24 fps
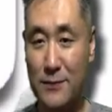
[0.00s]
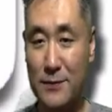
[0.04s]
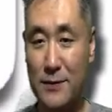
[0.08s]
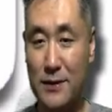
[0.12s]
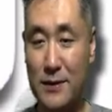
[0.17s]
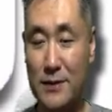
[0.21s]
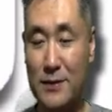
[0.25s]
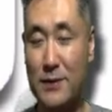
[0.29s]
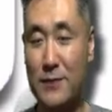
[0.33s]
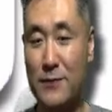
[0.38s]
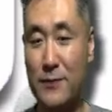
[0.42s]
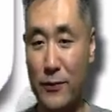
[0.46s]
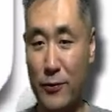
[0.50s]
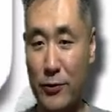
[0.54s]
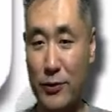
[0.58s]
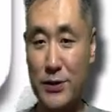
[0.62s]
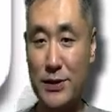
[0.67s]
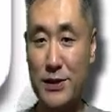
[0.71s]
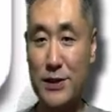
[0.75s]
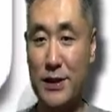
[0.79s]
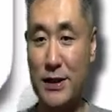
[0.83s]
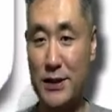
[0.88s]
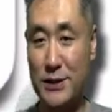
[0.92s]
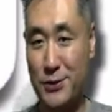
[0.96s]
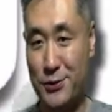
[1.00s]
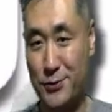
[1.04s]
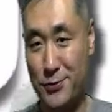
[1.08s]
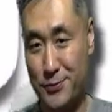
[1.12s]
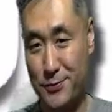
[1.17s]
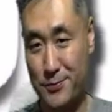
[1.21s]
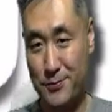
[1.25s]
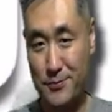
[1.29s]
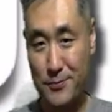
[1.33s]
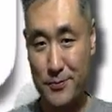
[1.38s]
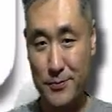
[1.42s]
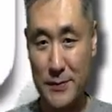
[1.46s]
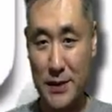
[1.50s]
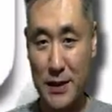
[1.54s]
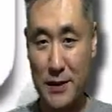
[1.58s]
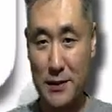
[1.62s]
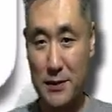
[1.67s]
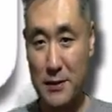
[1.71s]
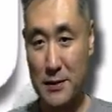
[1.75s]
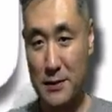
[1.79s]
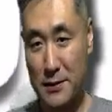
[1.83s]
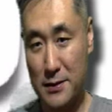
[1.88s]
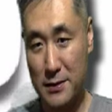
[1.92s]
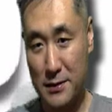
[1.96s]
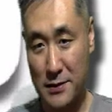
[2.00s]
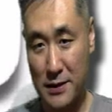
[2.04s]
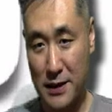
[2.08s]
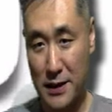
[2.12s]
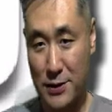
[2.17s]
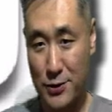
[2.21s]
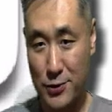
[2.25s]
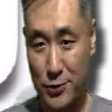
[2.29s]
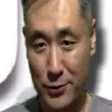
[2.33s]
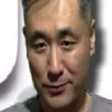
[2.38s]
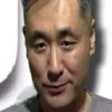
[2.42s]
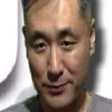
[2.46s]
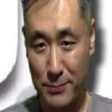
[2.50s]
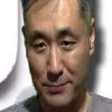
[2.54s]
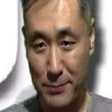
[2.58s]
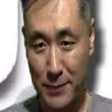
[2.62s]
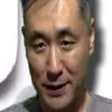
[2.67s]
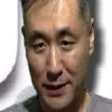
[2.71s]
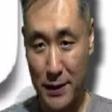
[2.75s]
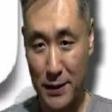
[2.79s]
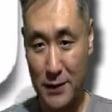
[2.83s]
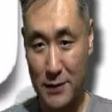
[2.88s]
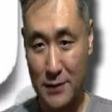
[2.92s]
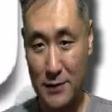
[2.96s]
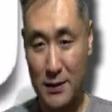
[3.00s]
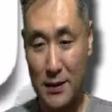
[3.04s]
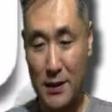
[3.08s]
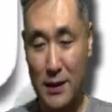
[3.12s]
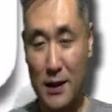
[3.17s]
the differentiation, the nature of the pain.